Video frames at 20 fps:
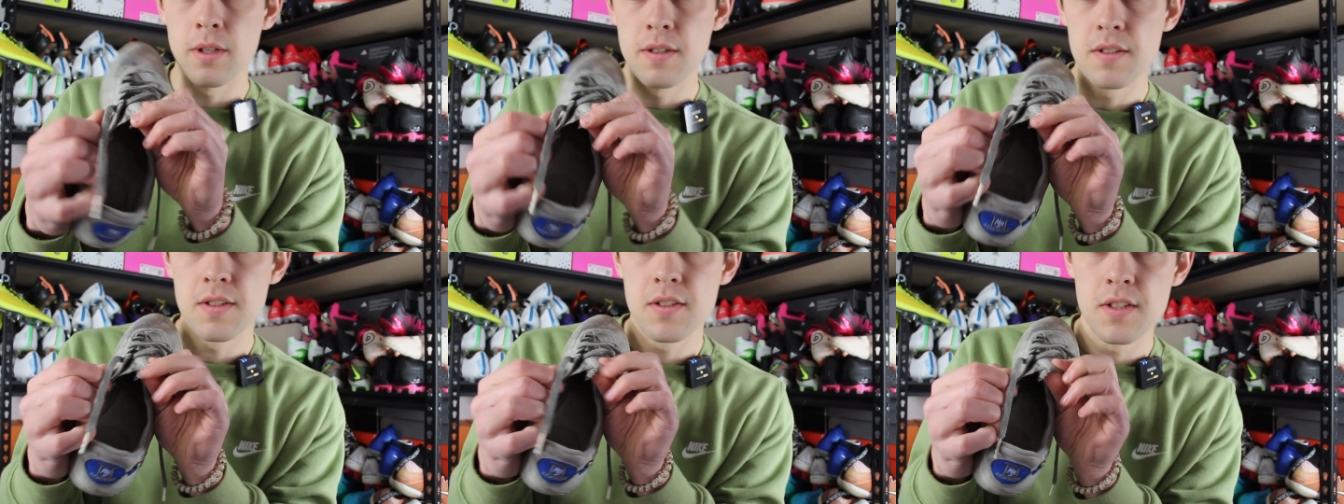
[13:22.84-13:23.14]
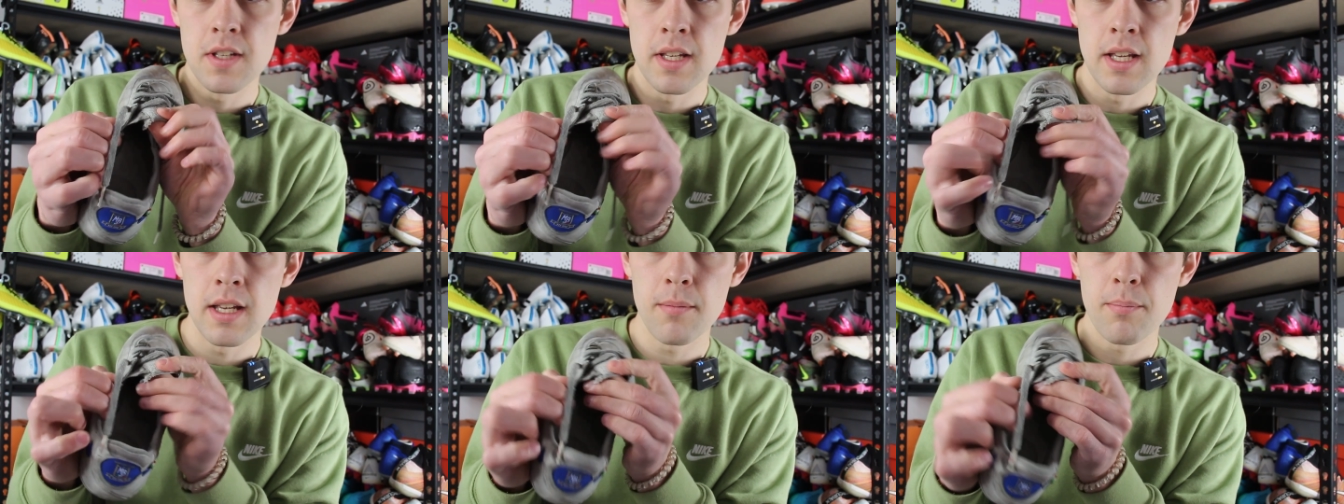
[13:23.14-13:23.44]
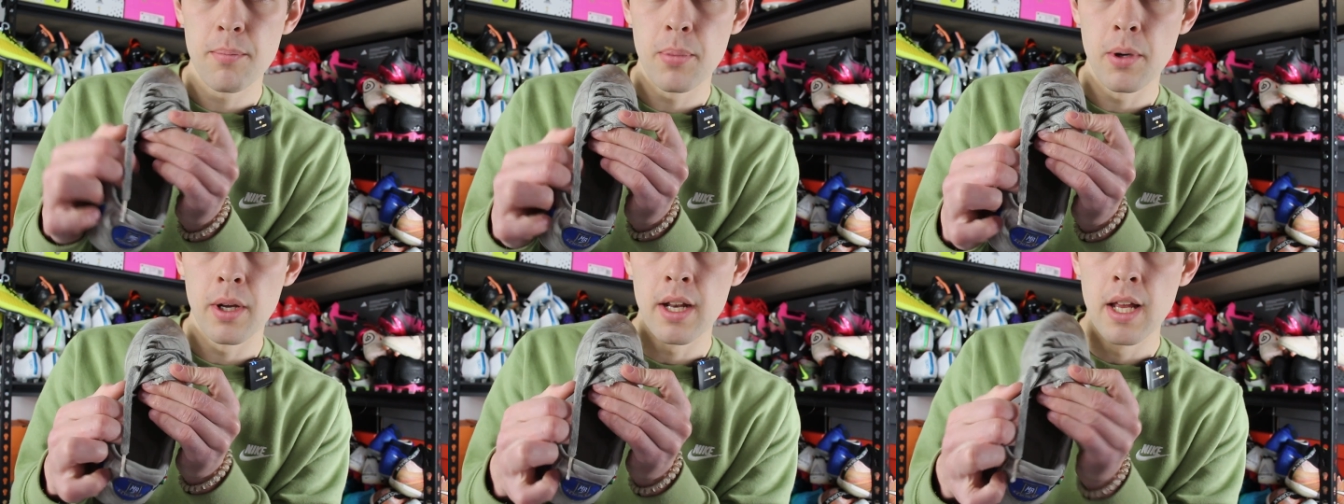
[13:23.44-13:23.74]
can see
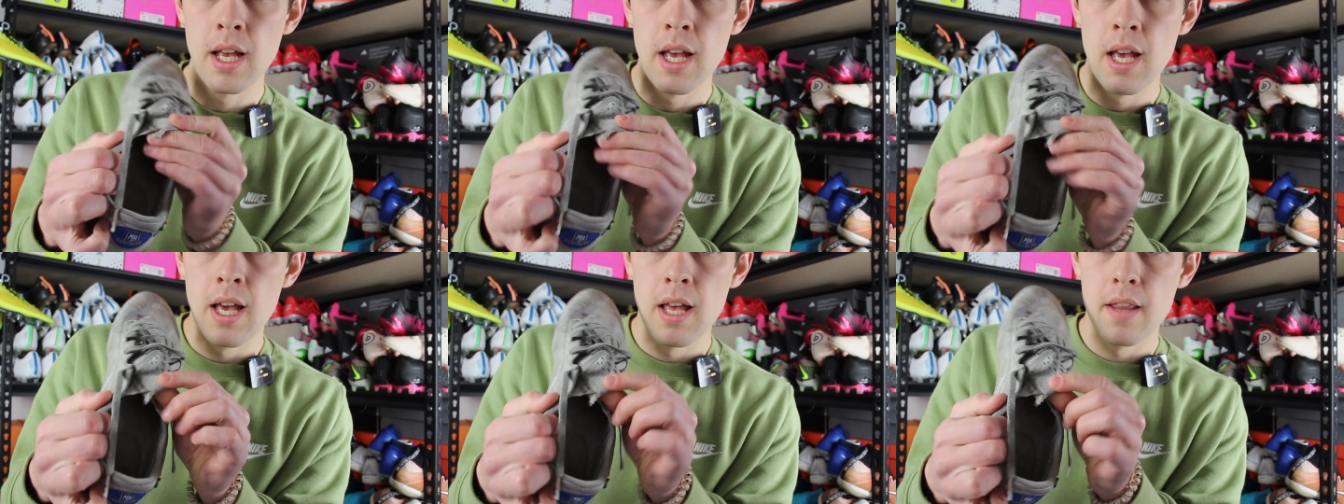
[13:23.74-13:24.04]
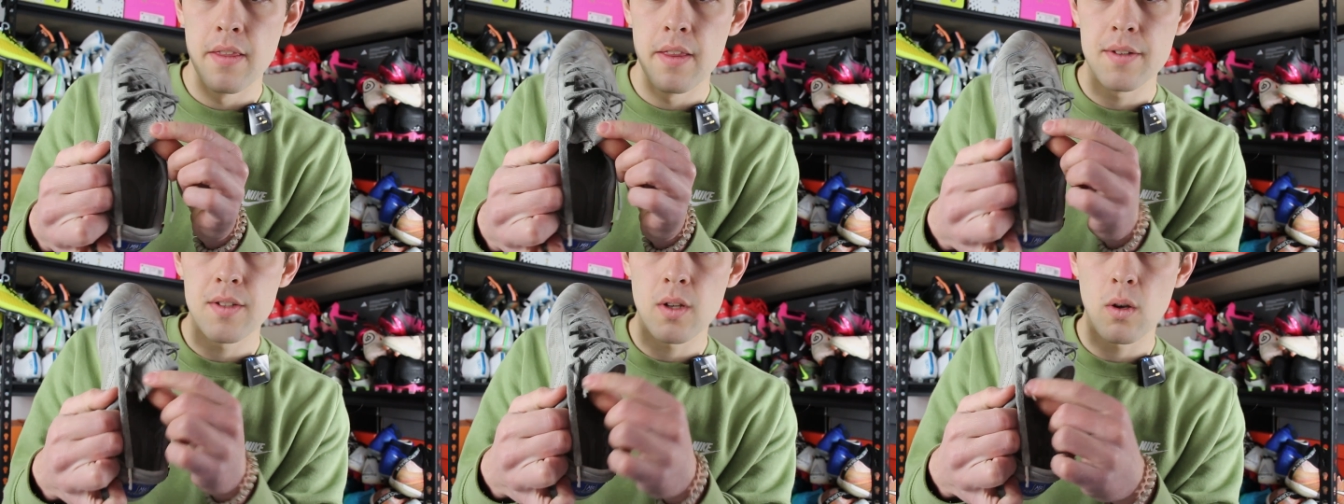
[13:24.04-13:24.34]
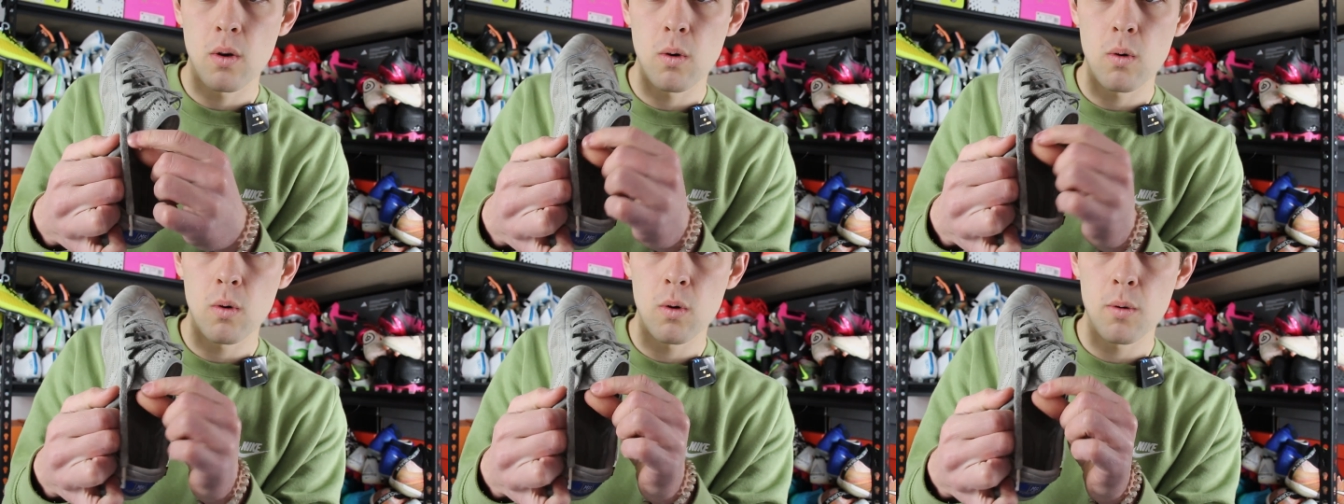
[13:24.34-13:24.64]
it, but this
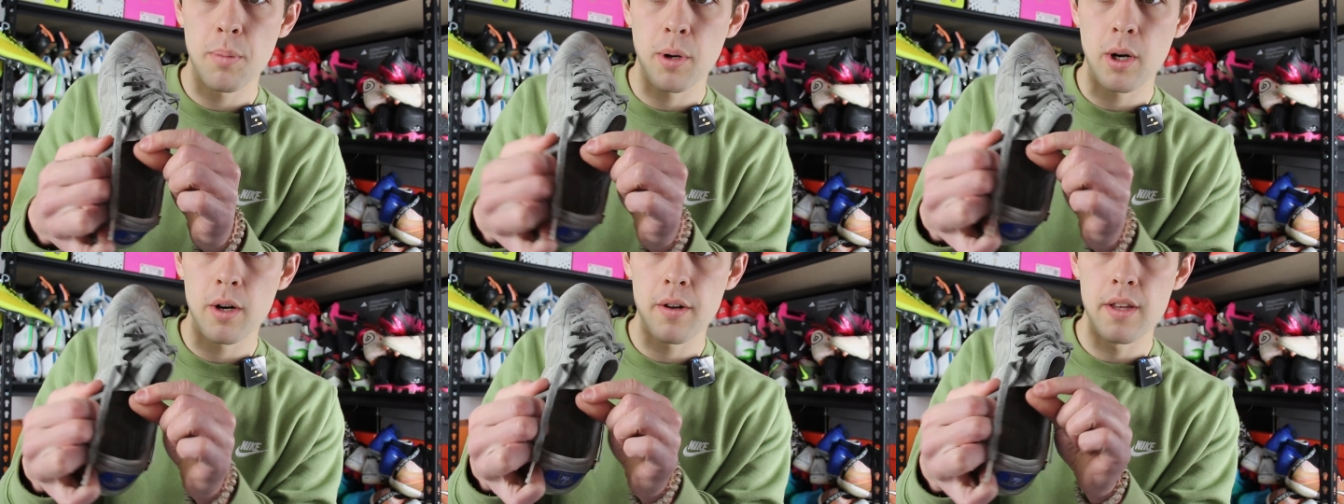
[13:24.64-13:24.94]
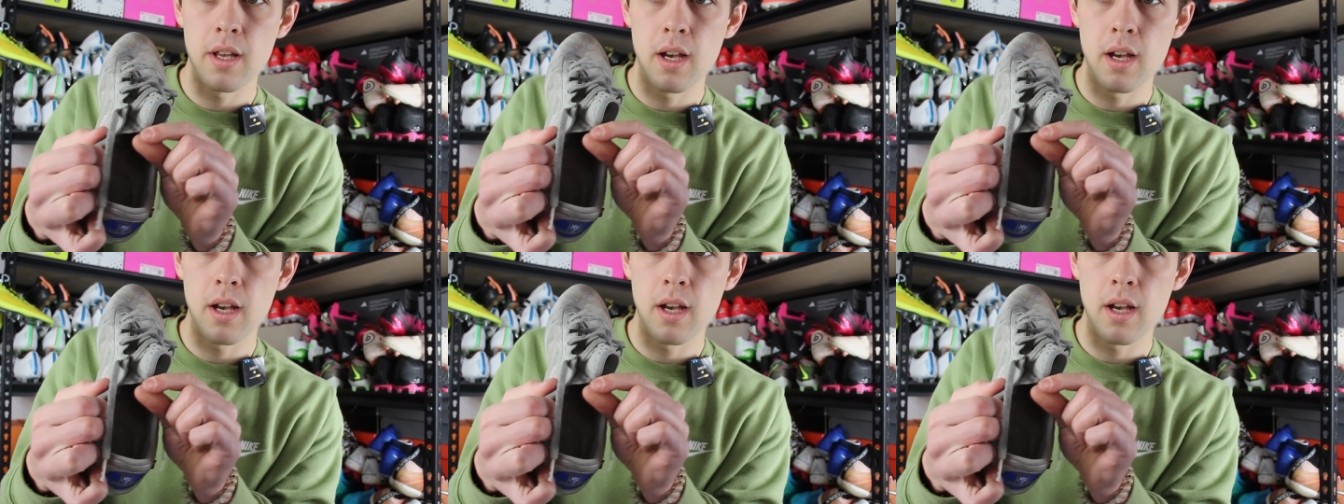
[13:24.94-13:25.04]
whole part